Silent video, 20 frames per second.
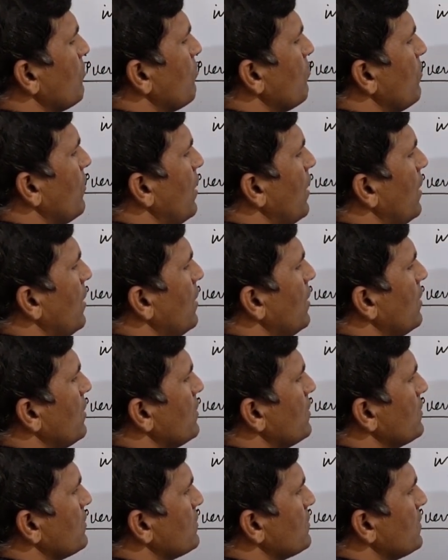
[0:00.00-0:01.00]

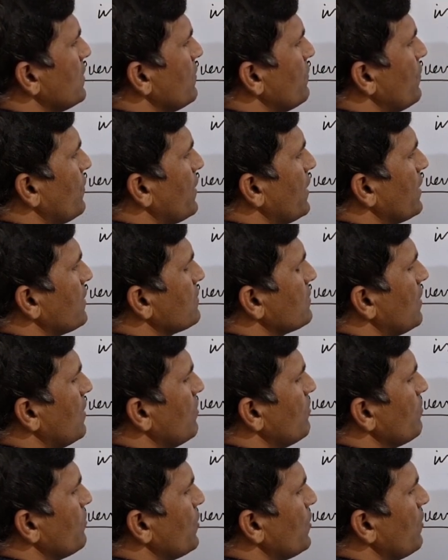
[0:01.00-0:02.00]
Mass, say for
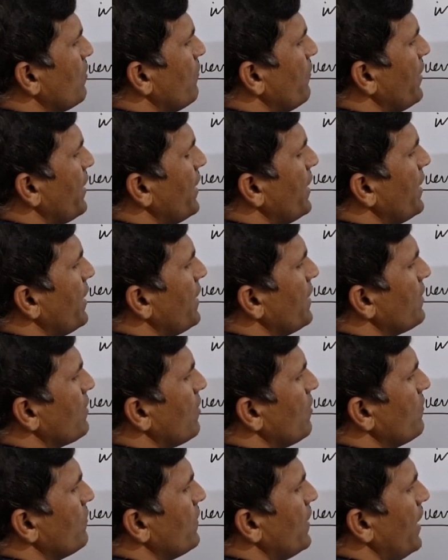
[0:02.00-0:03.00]
example,
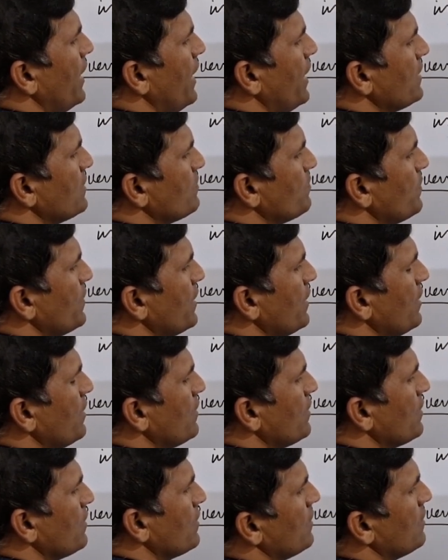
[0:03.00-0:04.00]
weight of
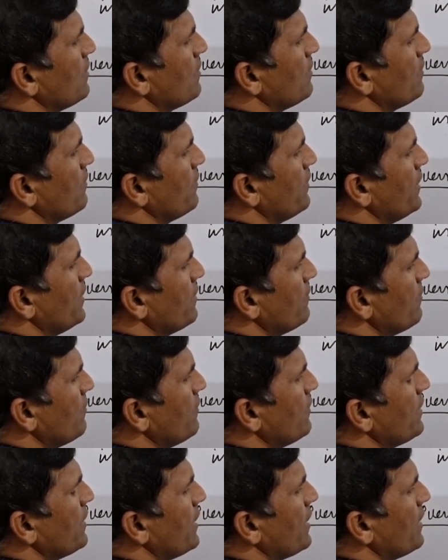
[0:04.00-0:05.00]
aspirin. We
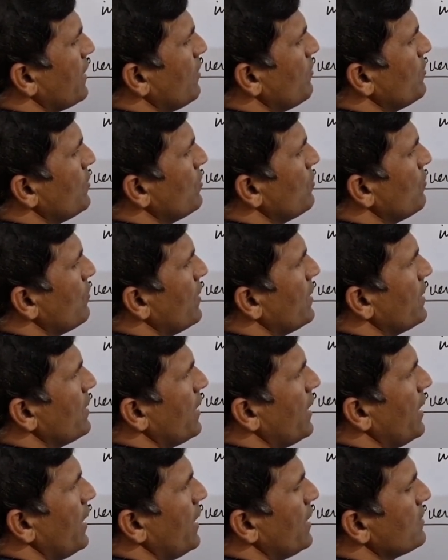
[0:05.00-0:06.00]
will take
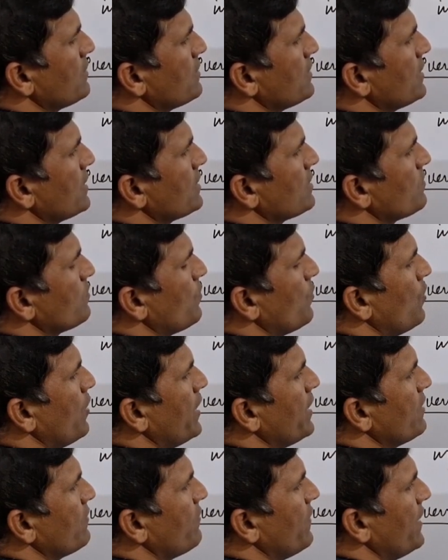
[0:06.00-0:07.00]
W1 as
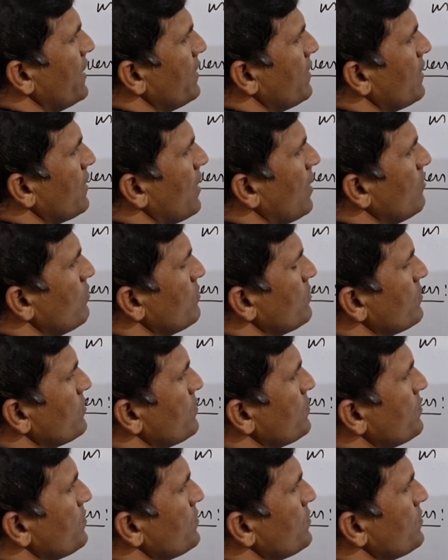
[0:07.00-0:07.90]
6.5 gram.